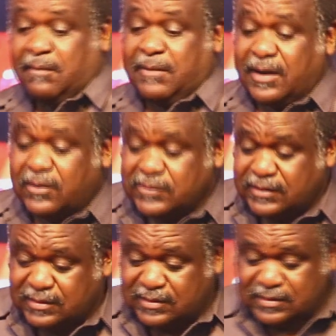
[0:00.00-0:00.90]
But I
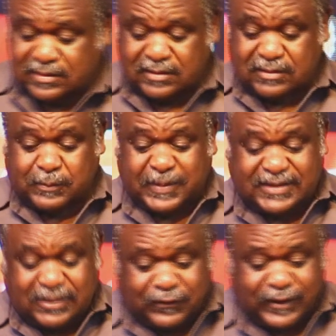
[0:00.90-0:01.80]
was
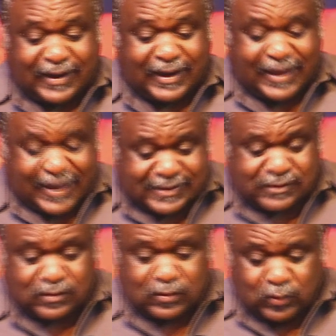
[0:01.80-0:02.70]
specifically
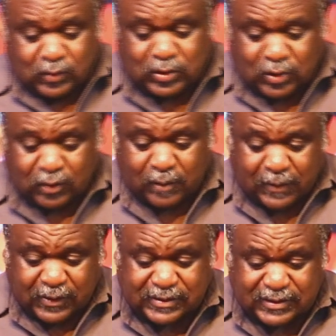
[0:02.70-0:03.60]
asked to talk
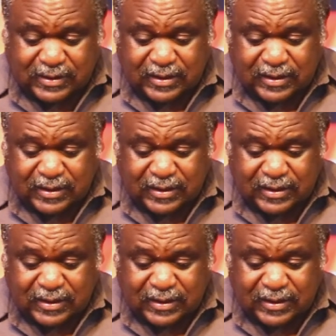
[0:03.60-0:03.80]
about